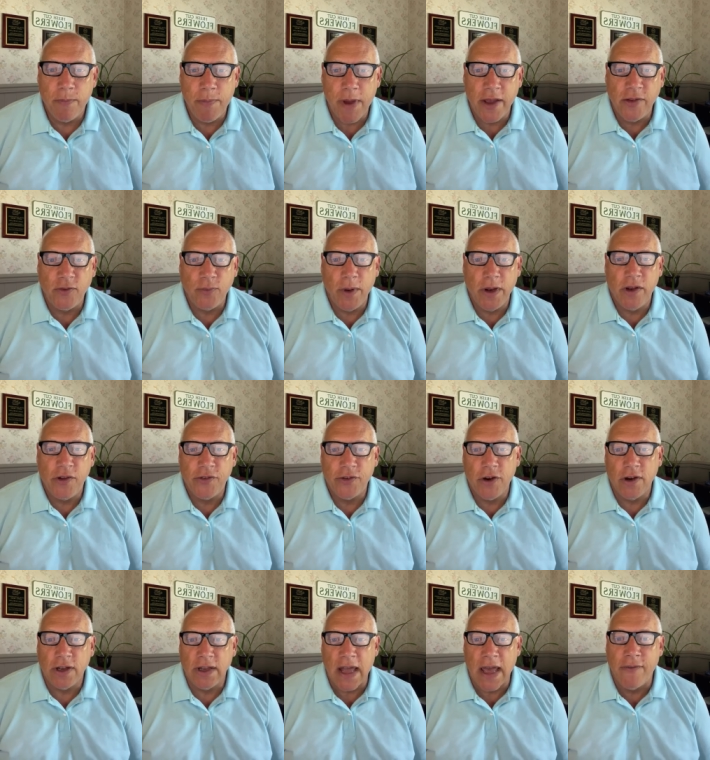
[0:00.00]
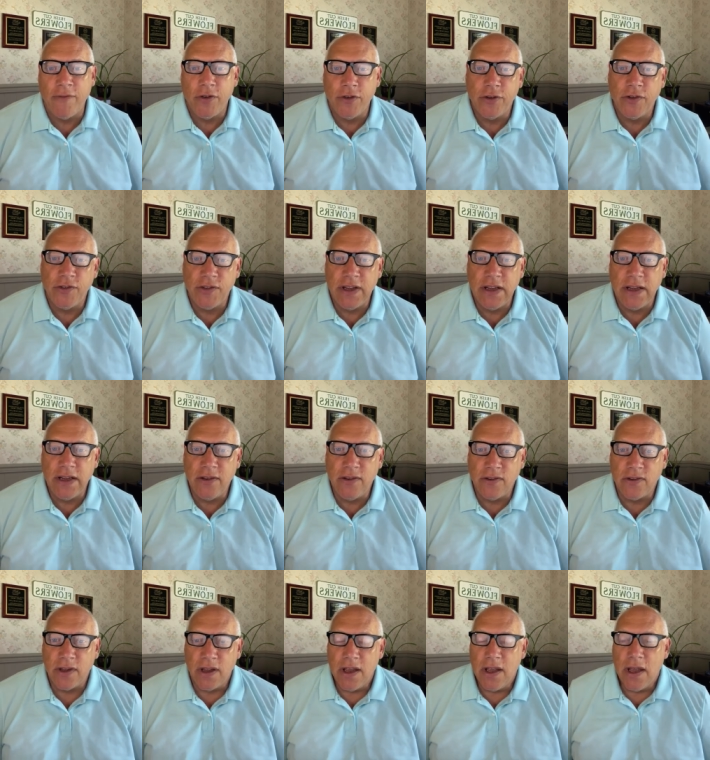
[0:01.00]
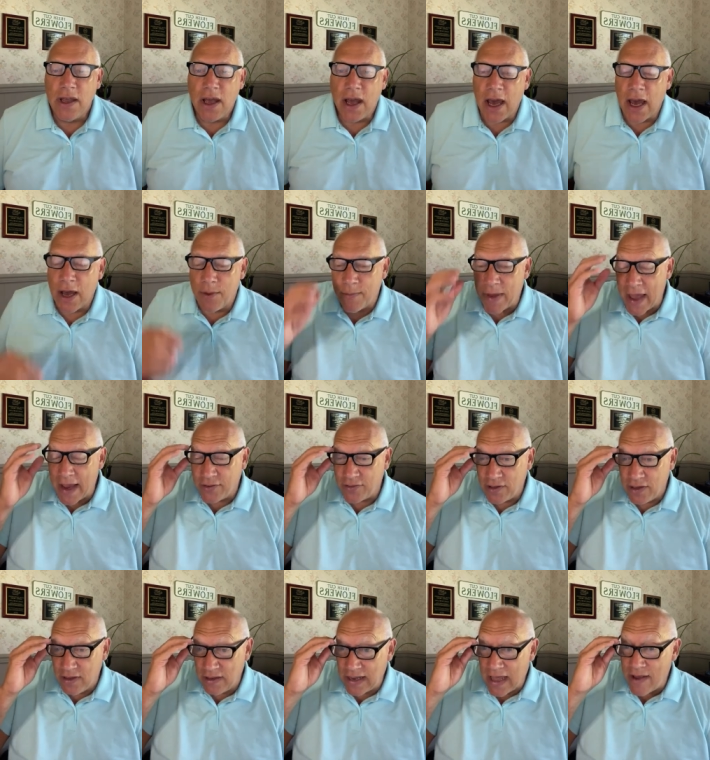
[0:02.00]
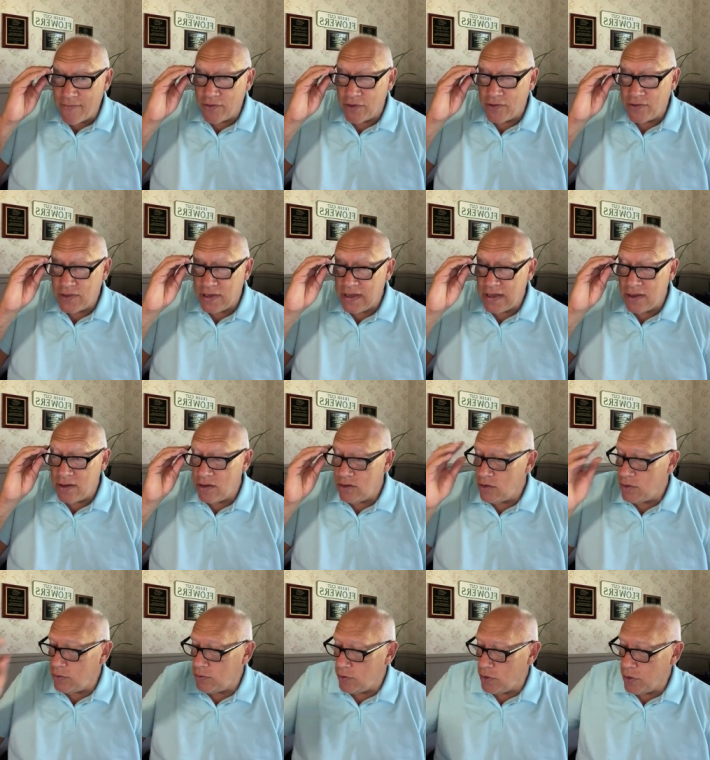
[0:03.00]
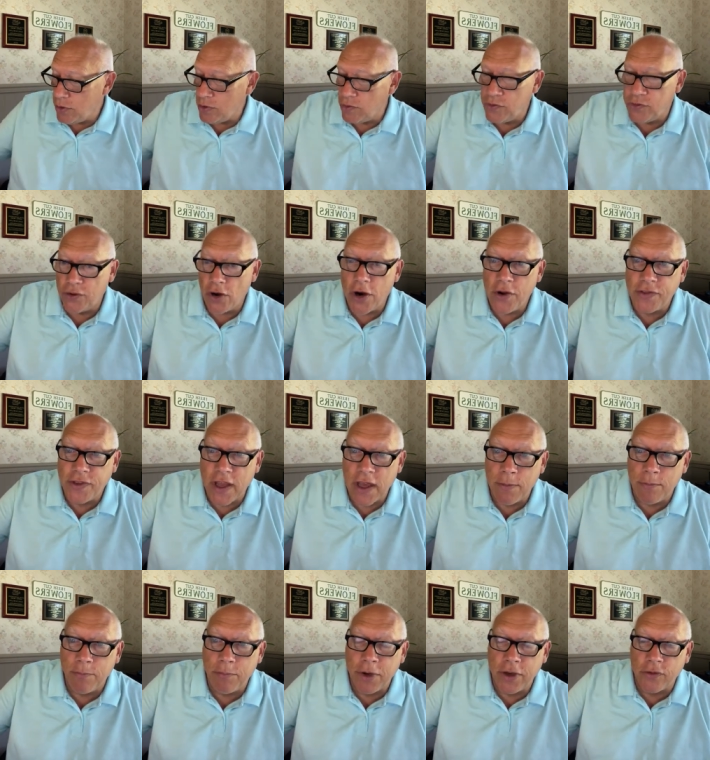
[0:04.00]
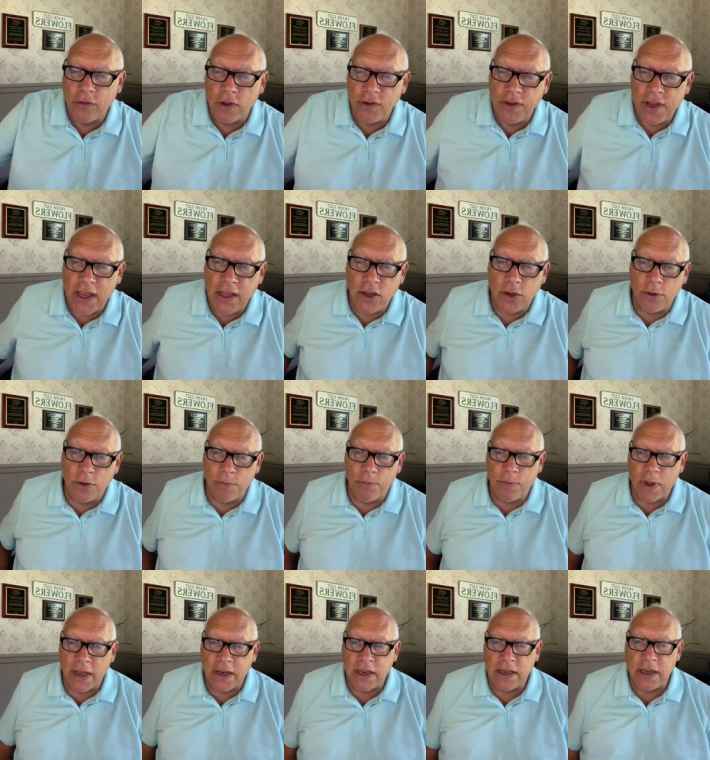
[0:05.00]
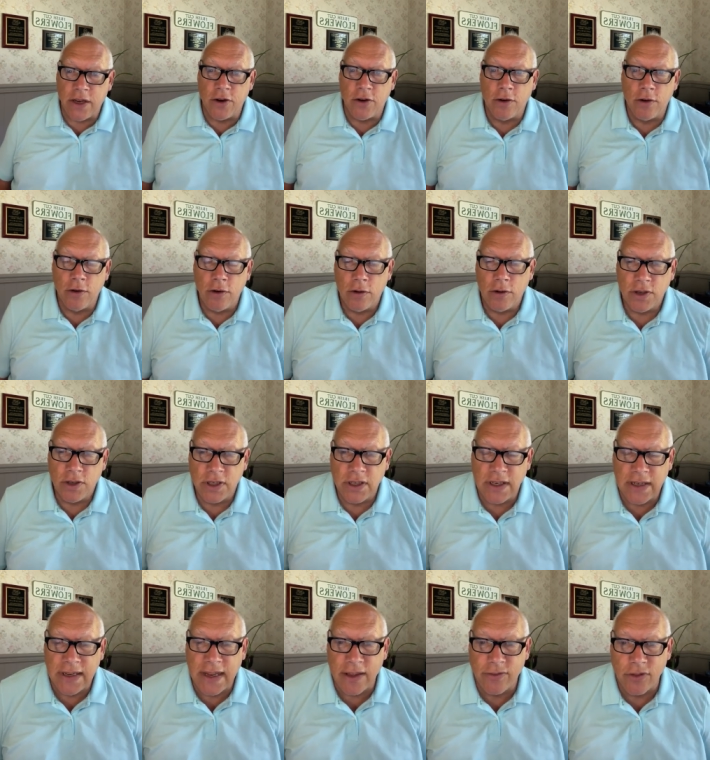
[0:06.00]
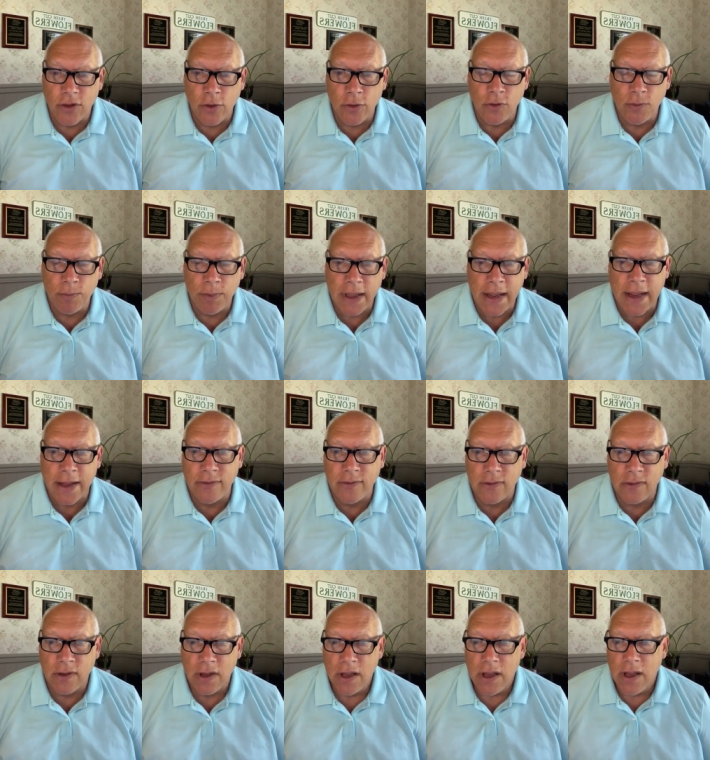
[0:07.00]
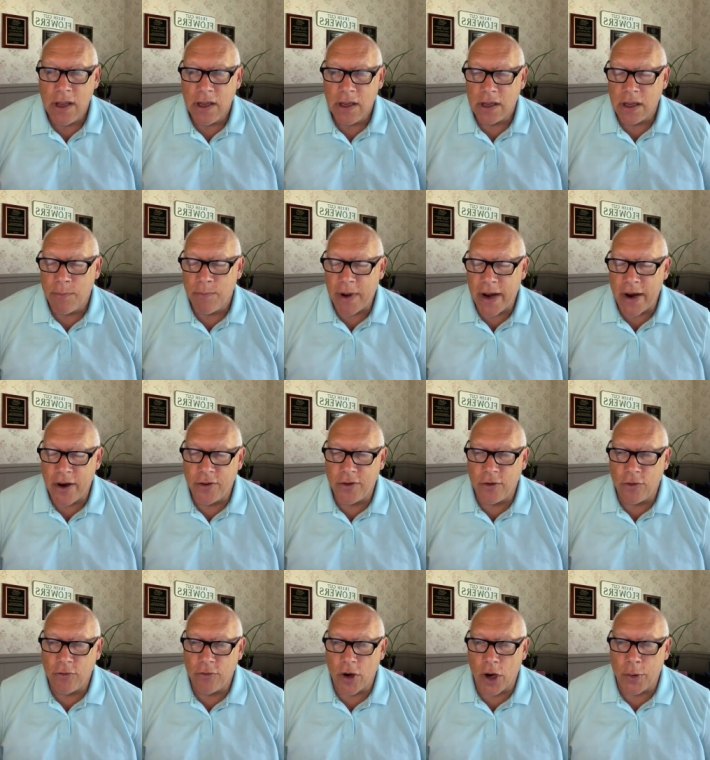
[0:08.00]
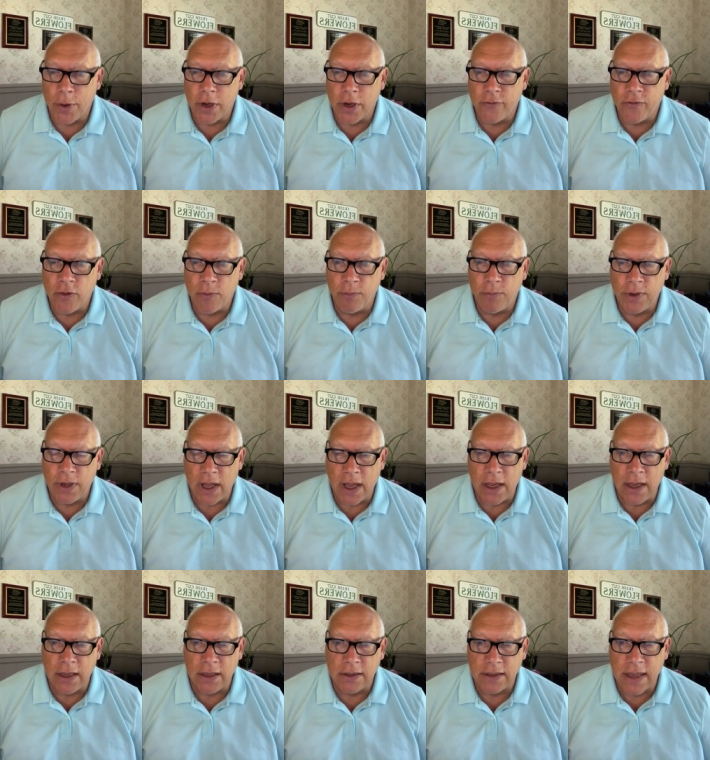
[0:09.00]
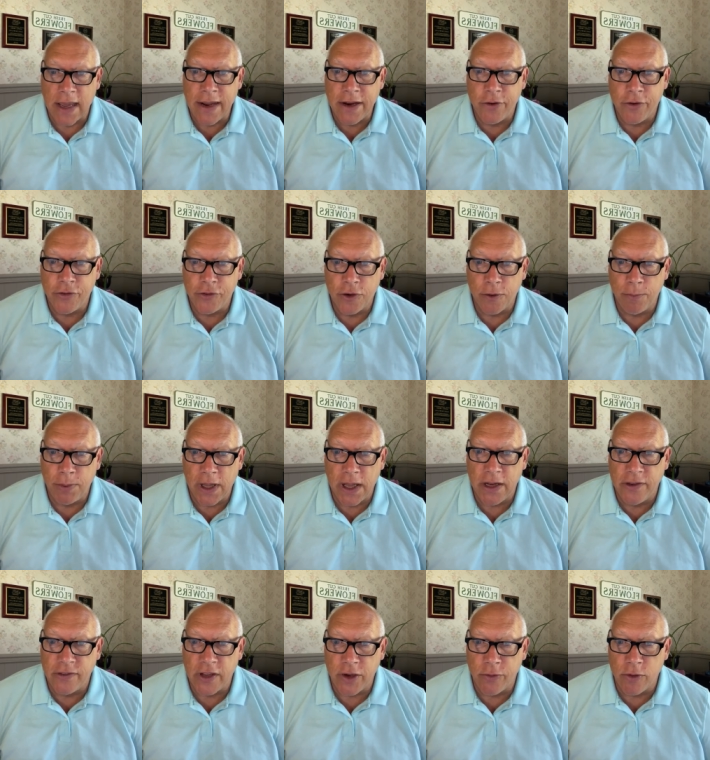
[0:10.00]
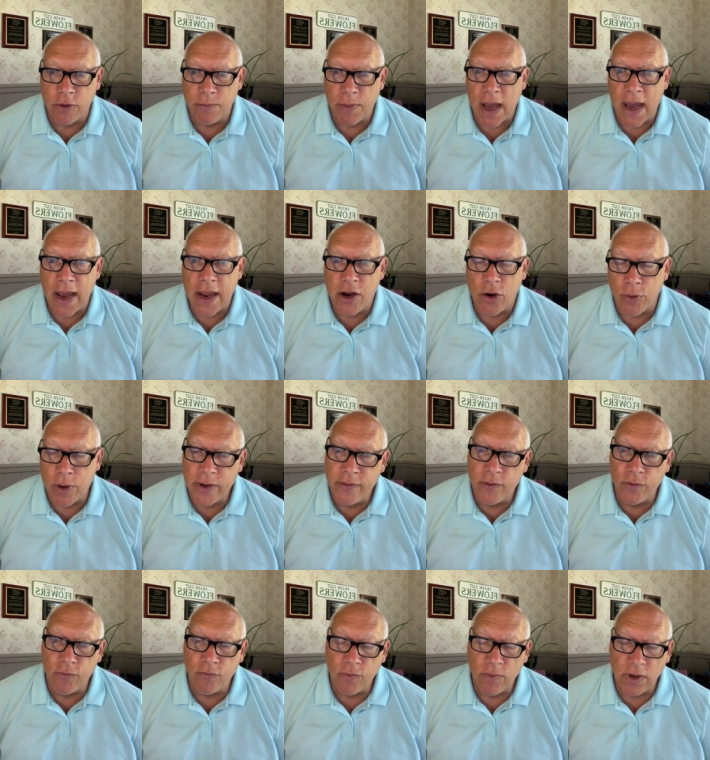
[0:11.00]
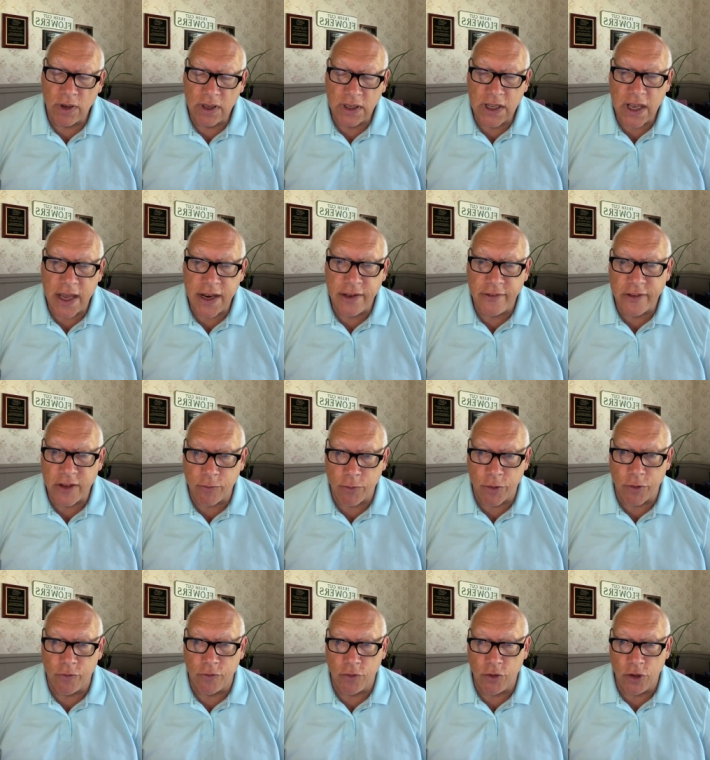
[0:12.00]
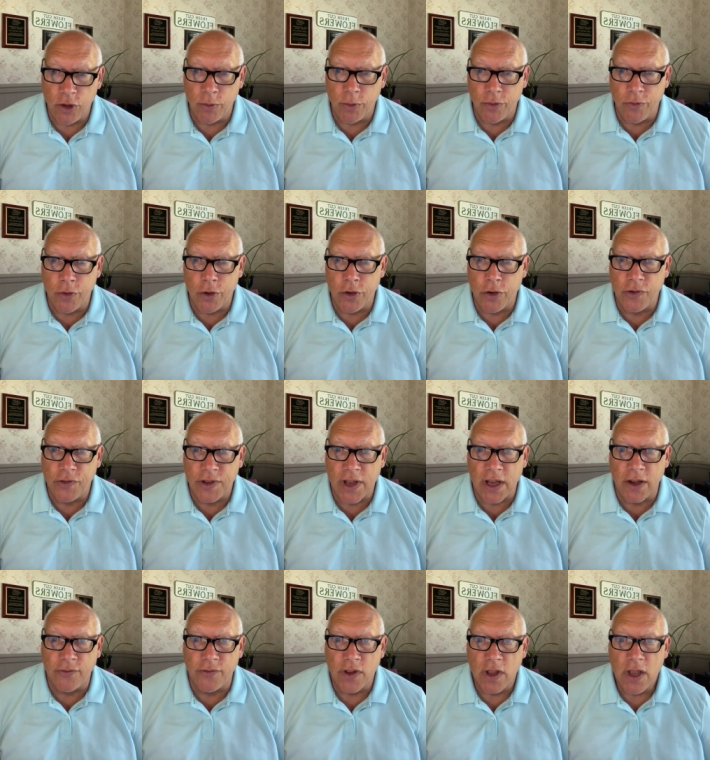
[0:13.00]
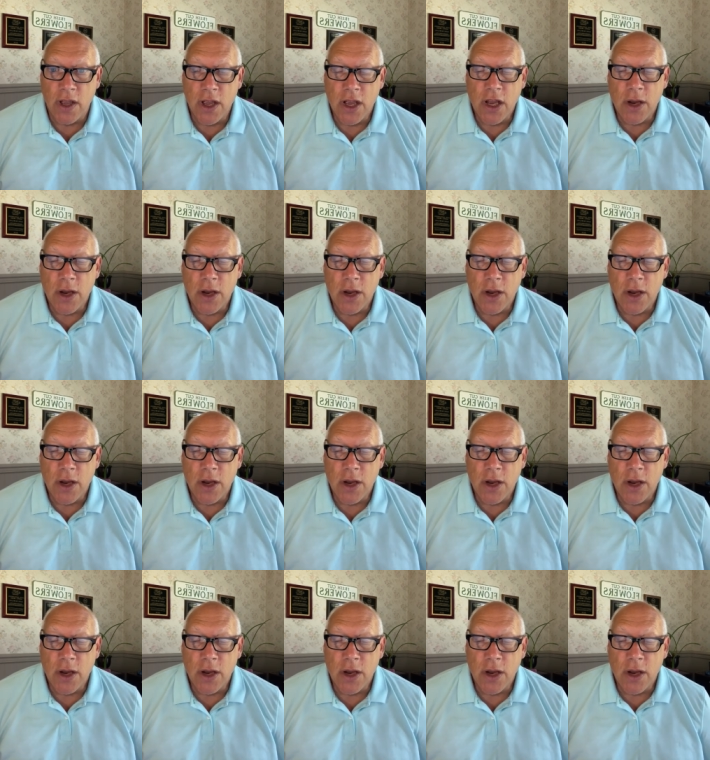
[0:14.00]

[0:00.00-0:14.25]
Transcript: is the best way to start lavender seeds? Um, actually, lavender seed, you, you can start them, but it's going to take you about a year to get those plants compared to growing them from uh, liners or plugs that you would buy or even cuttings that were you would root yourself.